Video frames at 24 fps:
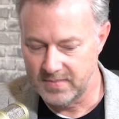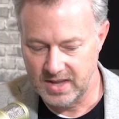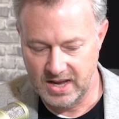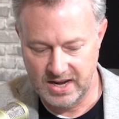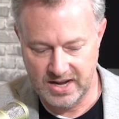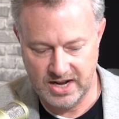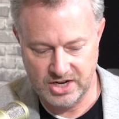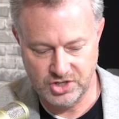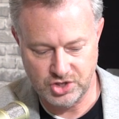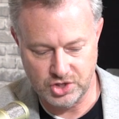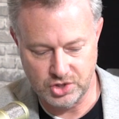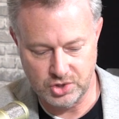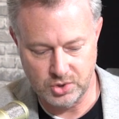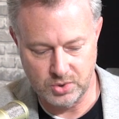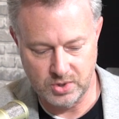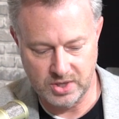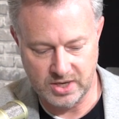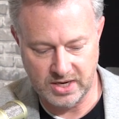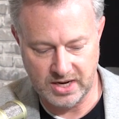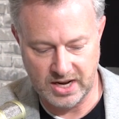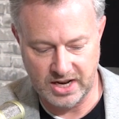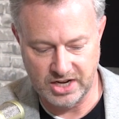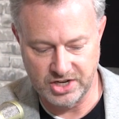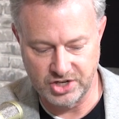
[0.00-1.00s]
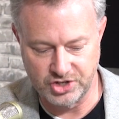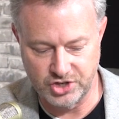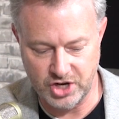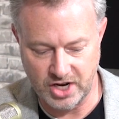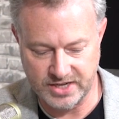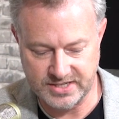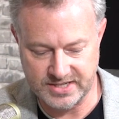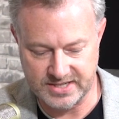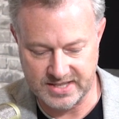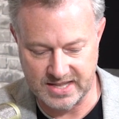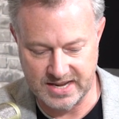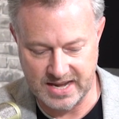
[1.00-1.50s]
And as you do it, it
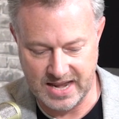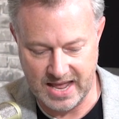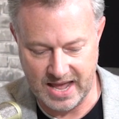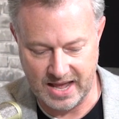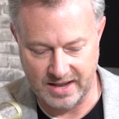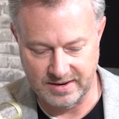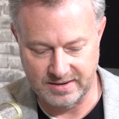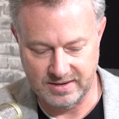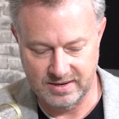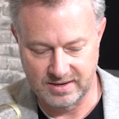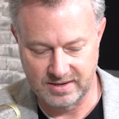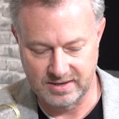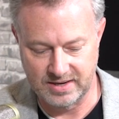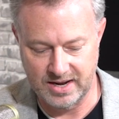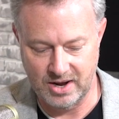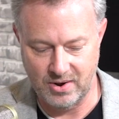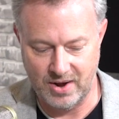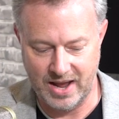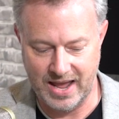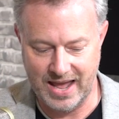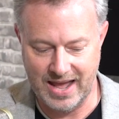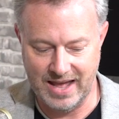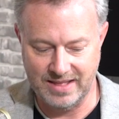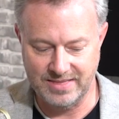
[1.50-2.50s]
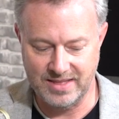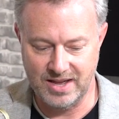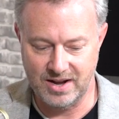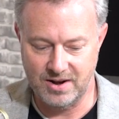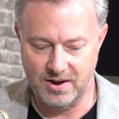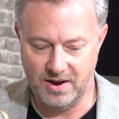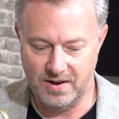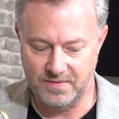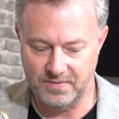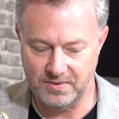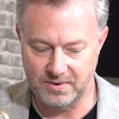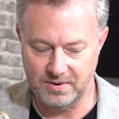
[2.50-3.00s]
adjusts the net. Now I add that
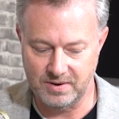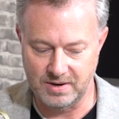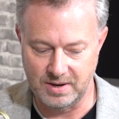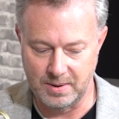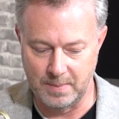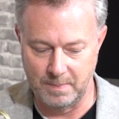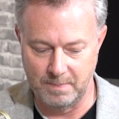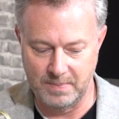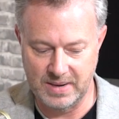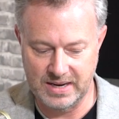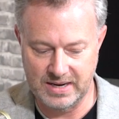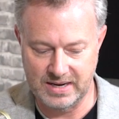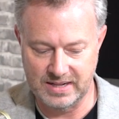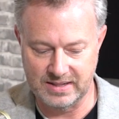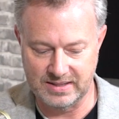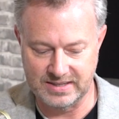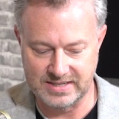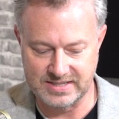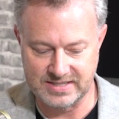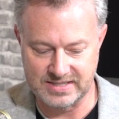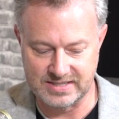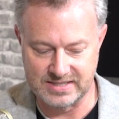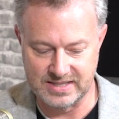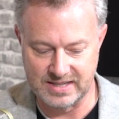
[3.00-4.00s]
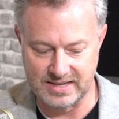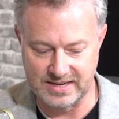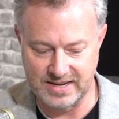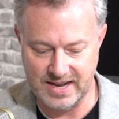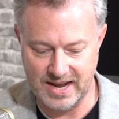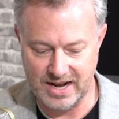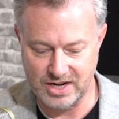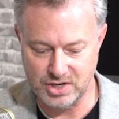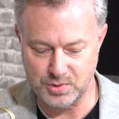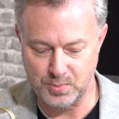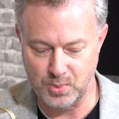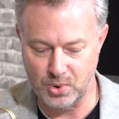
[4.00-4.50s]
offer, immediately it's in the
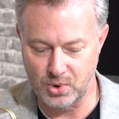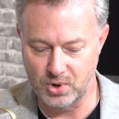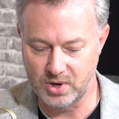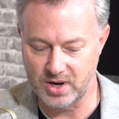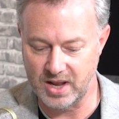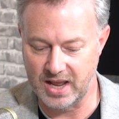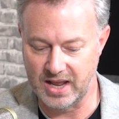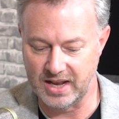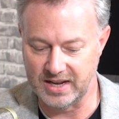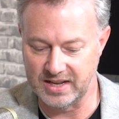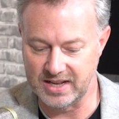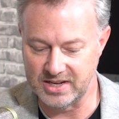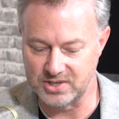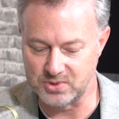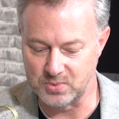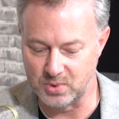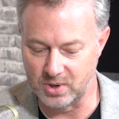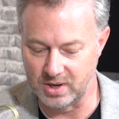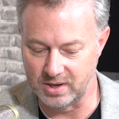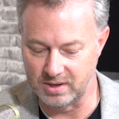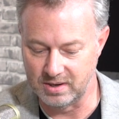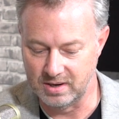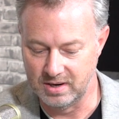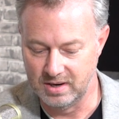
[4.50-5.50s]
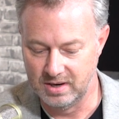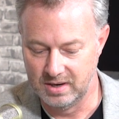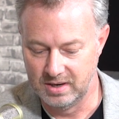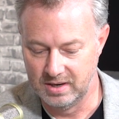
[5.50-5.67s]
dashboard, and guess what?